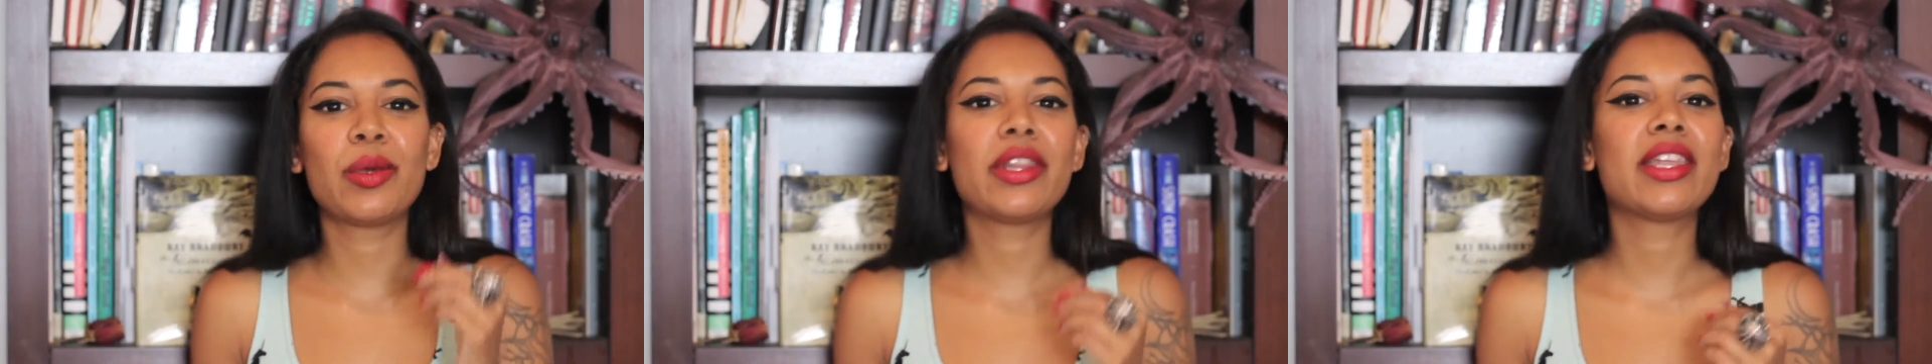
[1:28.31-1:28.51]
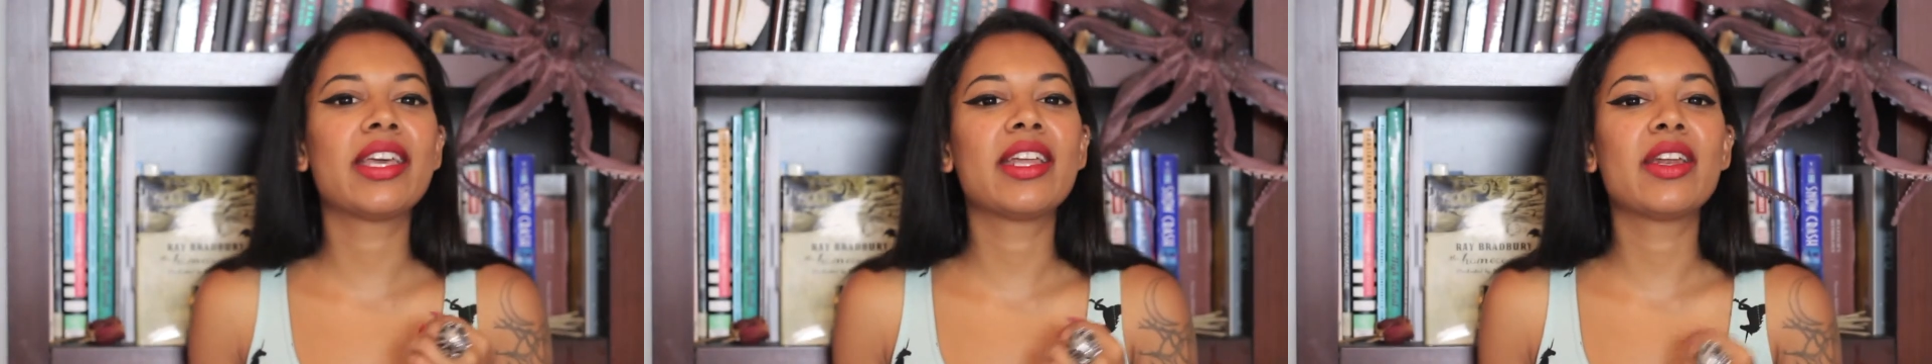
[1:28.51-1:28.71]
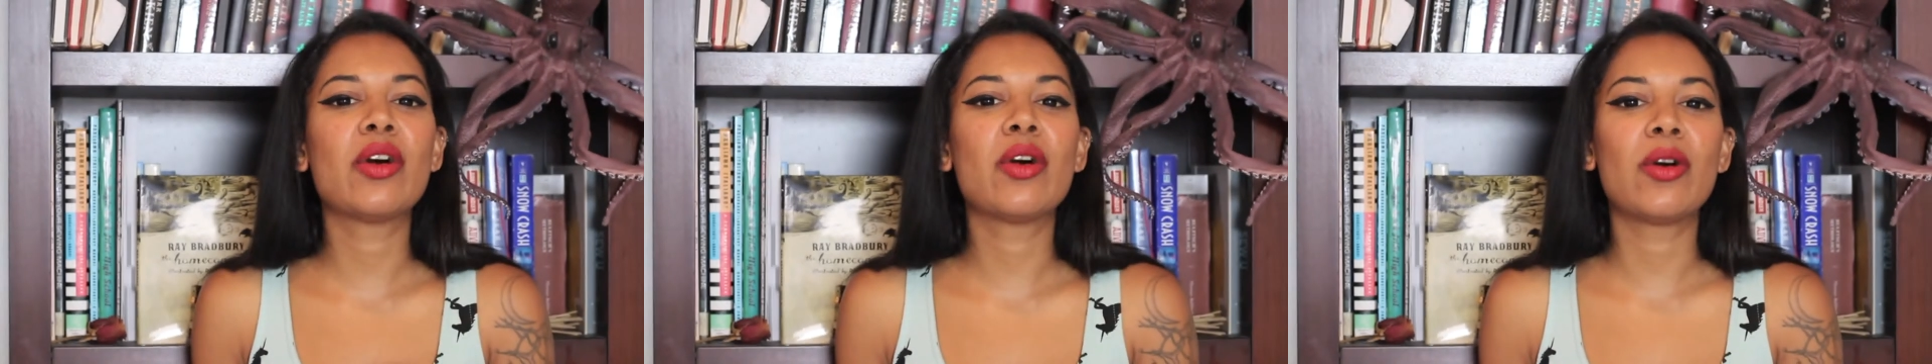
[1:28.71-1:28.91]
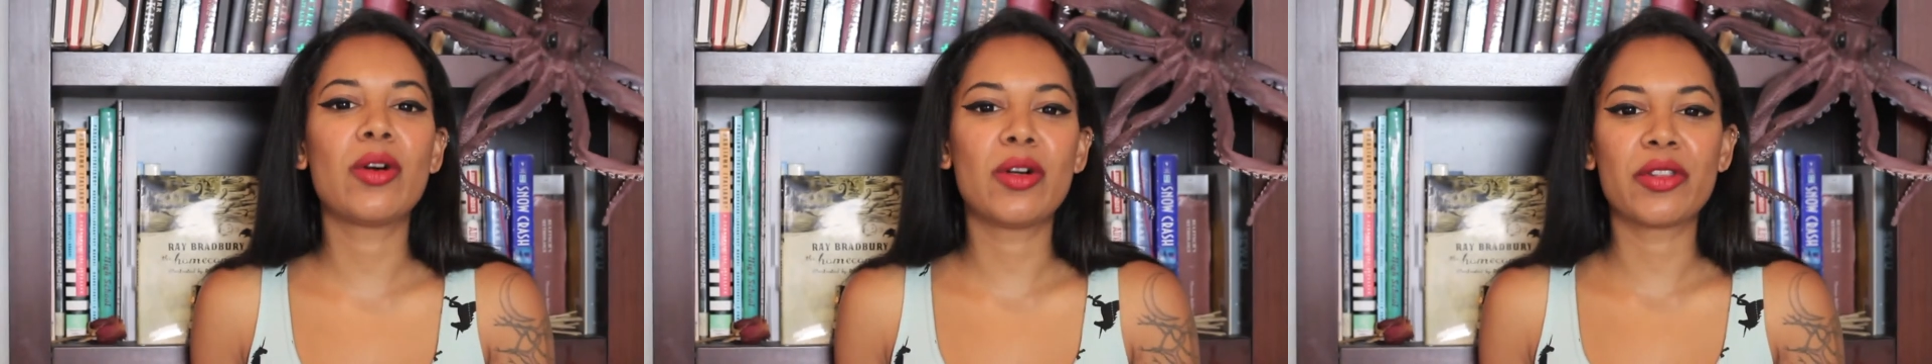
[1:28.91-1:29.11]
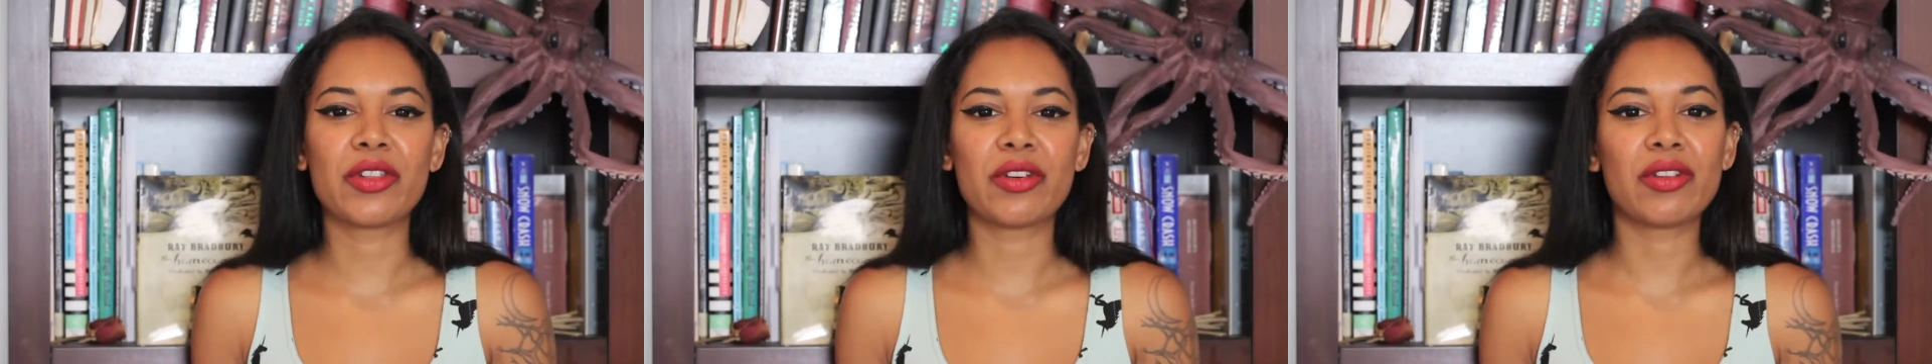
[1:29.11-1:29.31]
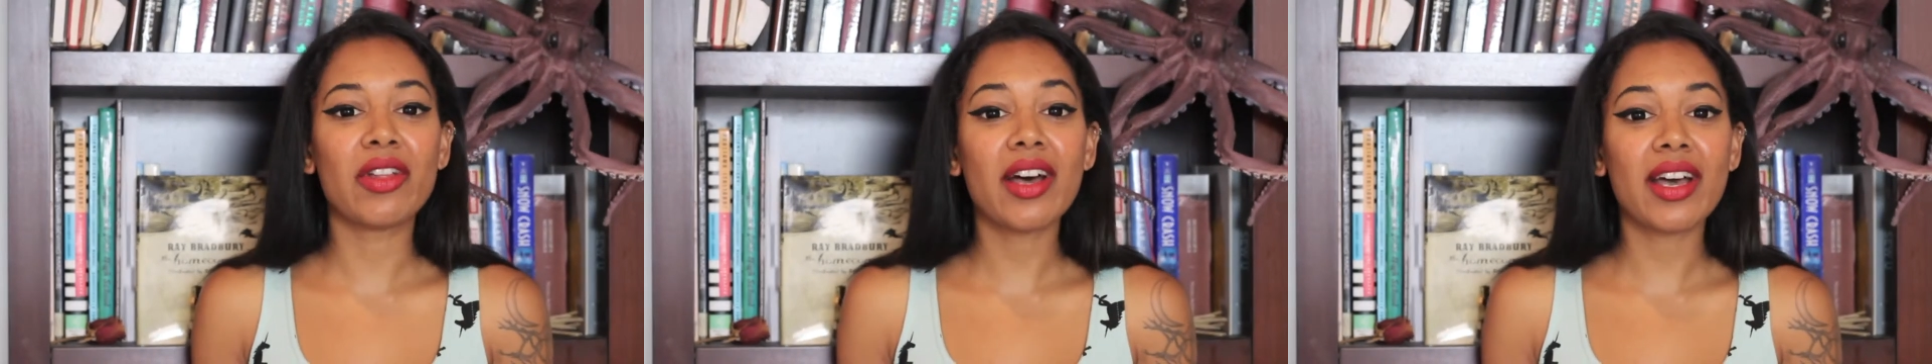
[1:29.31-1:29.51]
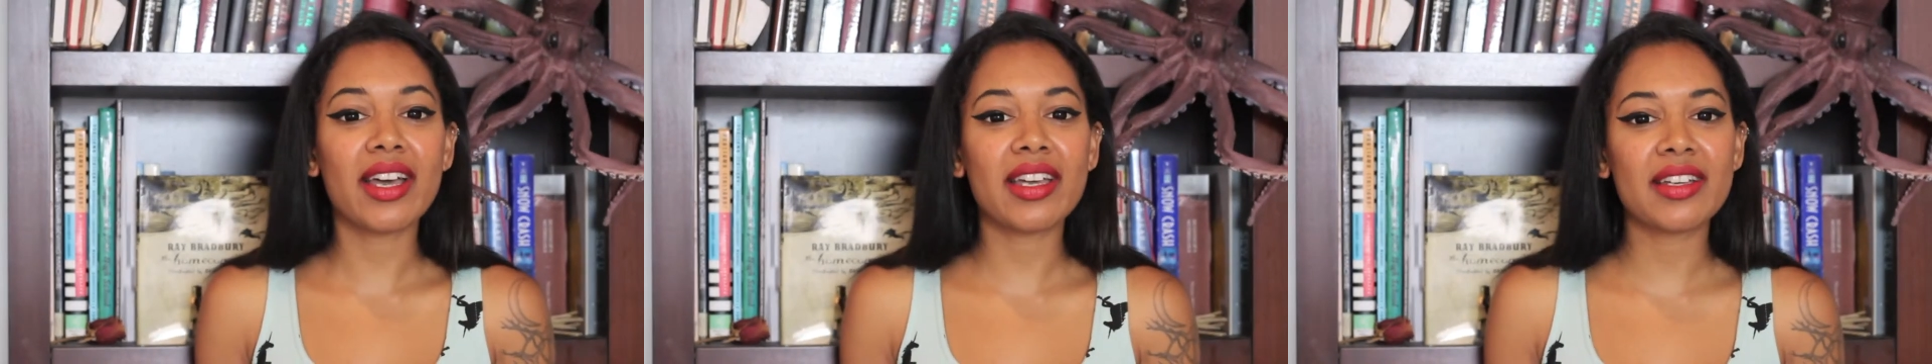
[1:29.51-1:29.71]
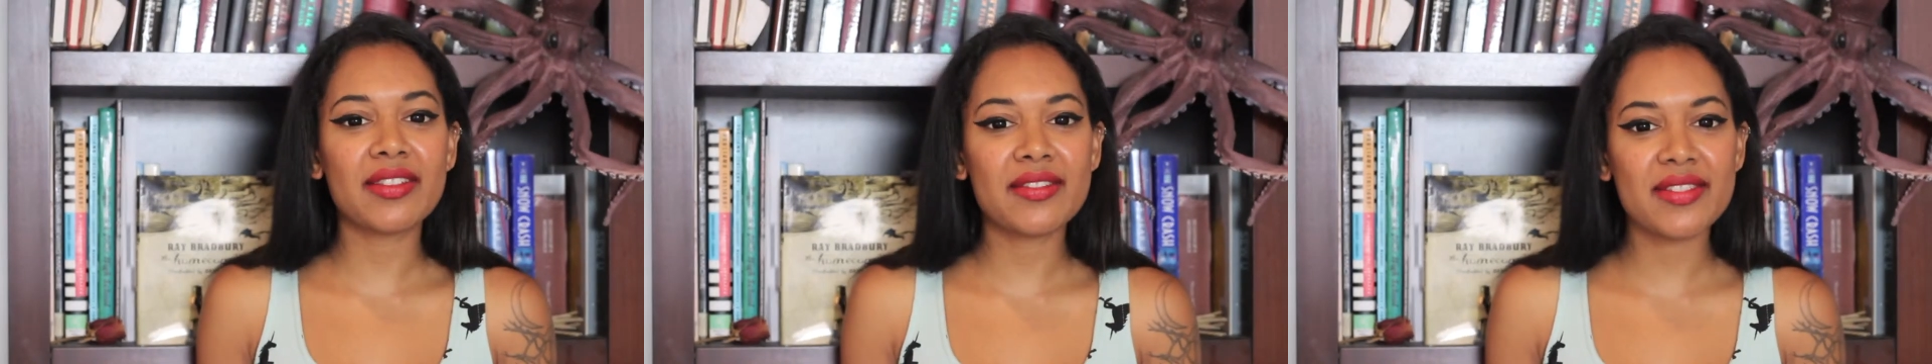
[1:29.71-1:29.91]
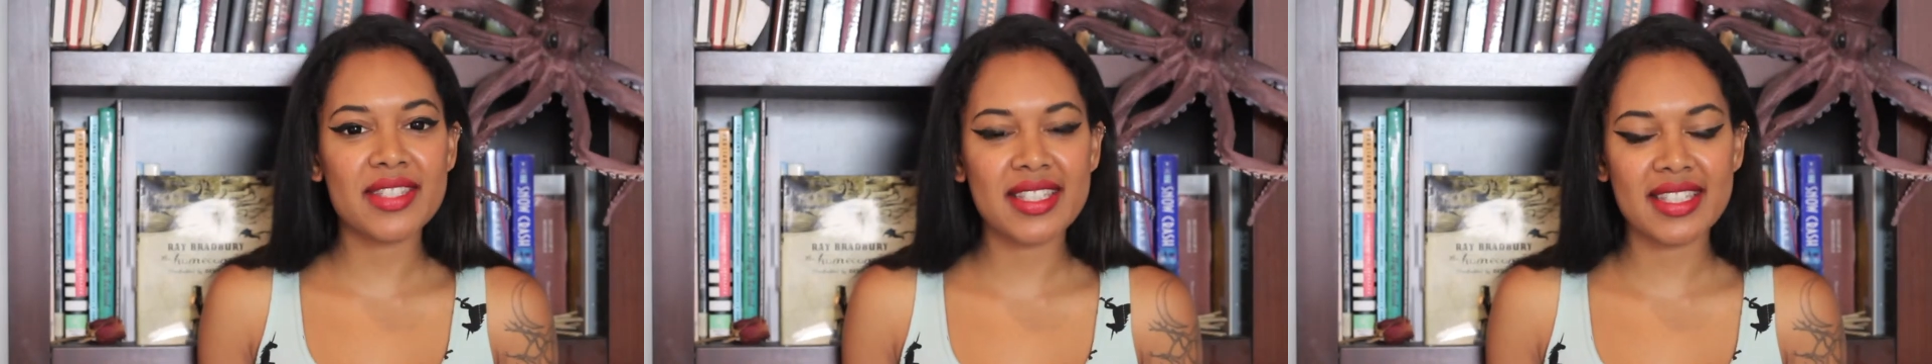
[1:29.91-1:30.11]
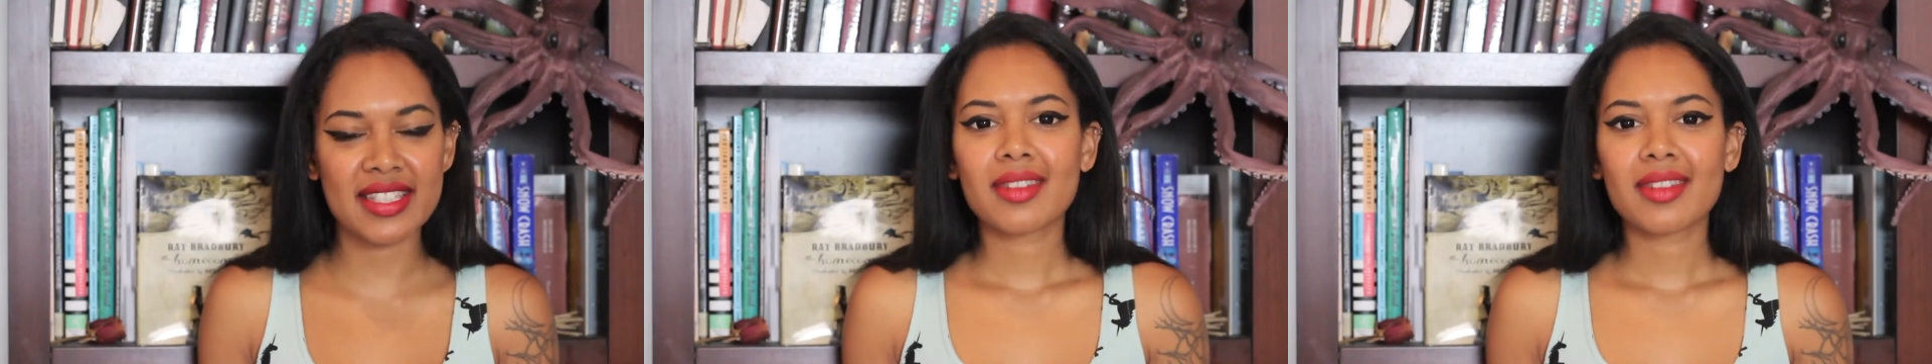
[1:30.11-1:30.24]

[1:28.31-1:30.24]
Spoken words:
within all their lives.